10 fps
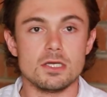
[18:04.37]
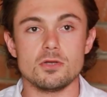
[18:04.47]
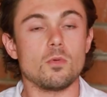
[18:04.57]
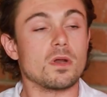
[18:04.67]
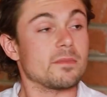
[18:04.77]
you
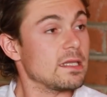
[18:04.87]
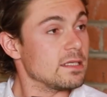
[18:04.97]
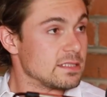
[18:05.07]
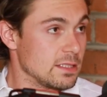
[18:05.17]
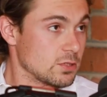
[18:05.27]
know, one of my
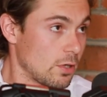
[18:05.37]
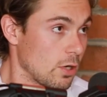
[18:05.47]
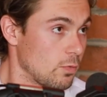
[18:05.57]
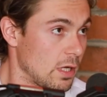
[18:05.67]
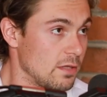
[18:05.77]
listings on
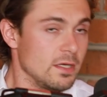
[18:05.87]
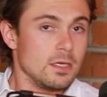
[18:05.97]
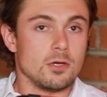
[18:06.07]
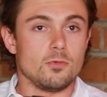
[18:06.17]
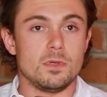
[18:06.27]
Ardwald,
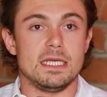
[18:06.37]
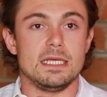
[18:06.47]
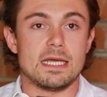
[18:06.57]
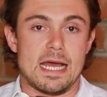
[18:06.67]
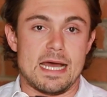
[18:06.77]

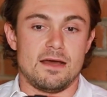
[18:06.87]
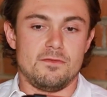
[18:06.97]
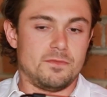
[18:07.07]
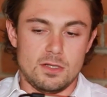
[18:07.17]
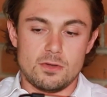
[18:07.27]
we
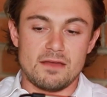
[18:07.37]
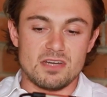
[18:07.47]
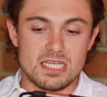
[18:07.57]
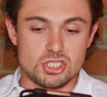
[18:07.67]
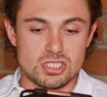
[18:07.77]
have, you know, they have
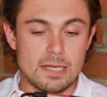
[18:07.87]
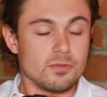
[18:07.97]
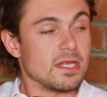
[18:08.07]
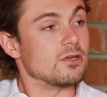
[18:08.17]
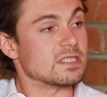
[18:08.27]
a kitchen
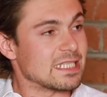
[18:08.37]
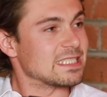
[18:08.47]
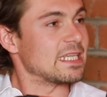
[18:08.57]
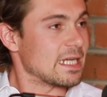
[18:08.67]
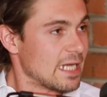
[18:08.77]
table that looks like a
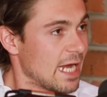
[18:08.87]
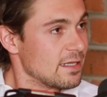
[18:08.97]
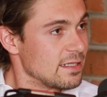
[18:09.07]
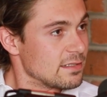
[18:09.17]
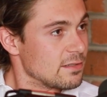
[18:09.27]
second
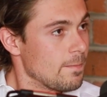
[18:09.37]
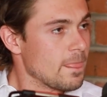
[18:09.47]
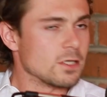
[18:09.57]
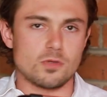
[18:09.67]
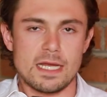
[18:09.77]
island.
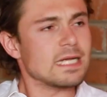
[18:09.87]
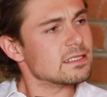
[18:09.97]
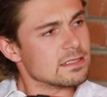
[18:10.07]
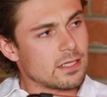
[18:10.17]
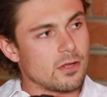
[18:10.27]
So I
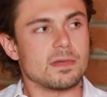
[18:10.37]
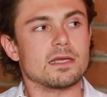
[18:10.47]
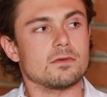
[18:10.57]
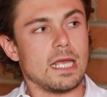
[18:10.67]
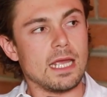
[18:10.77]
asked the seller, I'm
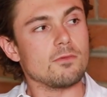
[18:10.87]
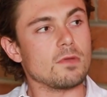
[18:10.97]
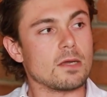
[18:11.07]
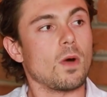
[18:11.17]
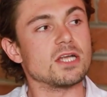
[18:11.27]
like, hey,
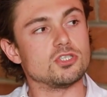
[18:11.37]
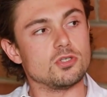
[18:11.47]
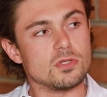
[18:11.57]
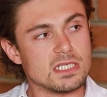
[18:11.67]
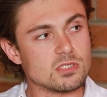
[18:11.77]
like, why'd you
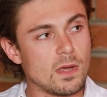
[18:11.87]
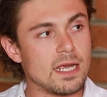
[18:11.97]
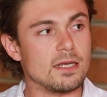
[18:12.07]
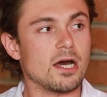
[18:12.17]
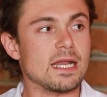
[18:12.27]
do it this
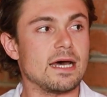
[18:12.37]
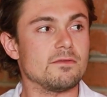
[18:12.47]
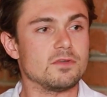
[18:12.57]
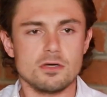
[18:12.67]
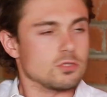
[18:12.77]
way and not
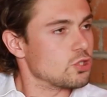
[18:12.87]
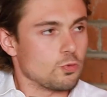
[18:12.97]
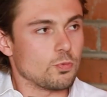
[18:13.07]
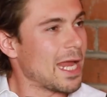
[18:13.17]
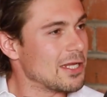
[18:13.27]
have, you know, just a
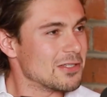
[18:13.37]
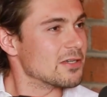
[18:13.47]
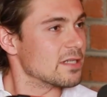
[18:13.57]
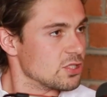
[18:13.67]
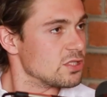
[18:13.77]

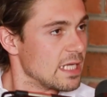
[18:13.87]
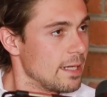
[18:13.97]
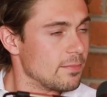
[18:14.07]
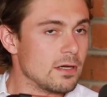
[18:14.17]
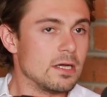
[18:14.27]
regular kitchen
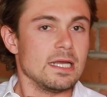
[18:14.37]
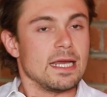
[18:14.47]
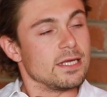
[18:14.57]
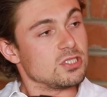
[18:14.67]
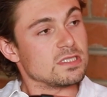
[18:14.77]
table?
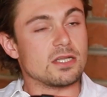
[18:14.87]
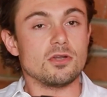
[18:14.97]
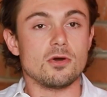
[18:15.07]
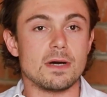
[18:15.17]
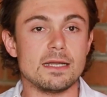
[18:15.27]
And she said, you
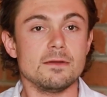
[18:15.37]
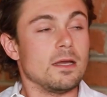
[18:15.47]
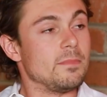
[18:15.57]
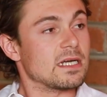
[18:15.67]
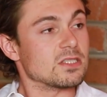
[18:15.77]
know what,
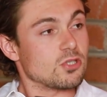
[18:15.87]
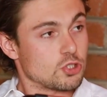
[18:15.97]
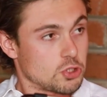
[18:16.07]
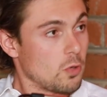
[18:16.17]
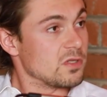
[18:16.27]
because our
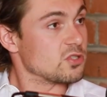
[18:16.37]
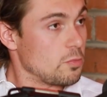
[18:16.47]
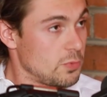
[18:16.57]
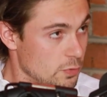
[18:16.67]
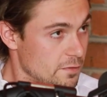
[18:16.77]
stone is
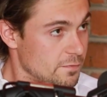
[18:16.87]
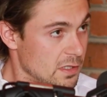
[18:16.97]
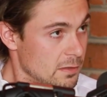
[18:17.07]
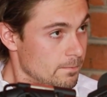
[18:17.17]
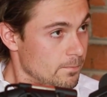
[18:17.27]
so
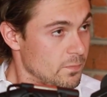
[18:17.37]
beautiful,